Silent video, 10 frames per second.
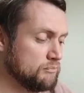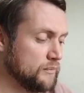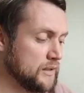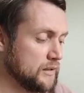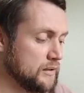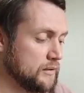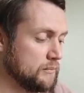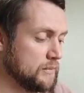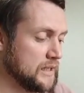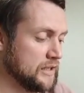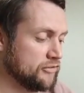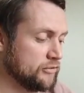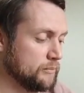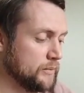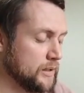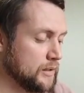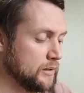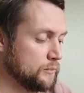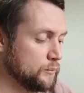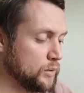Had some
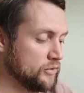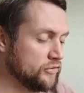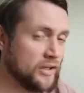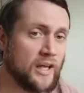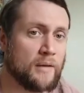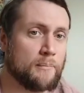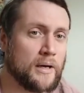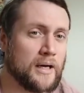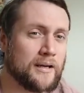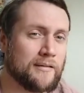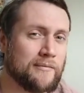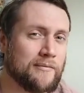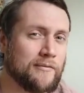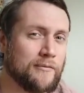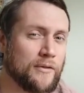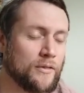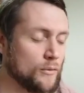ones that came back with the